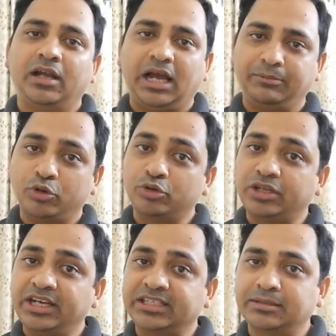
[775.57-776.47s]
I'm going to
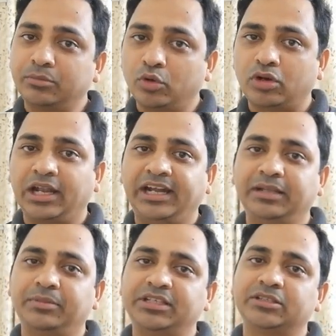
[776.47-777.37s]
create some more
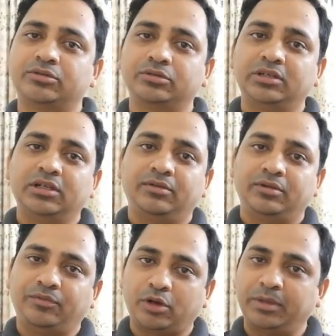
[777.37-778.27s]
landing pages
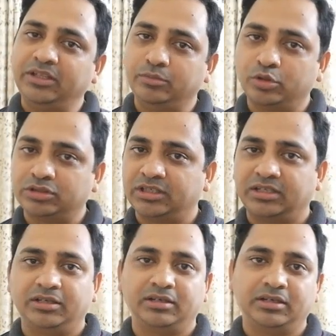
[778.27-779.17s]
for my ebooks
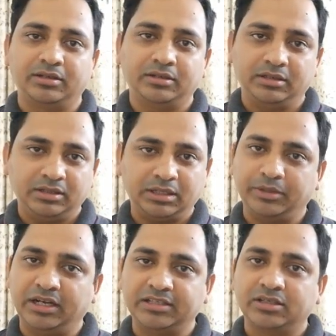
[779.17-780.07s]
in
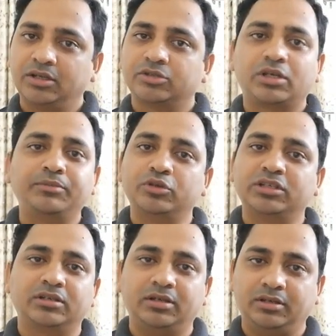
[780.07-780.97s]
coming days. So I'm
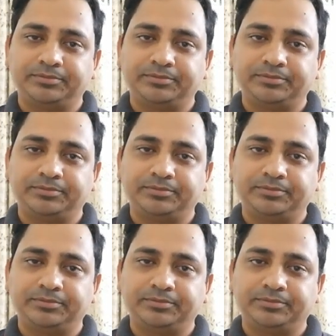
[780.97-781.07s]
using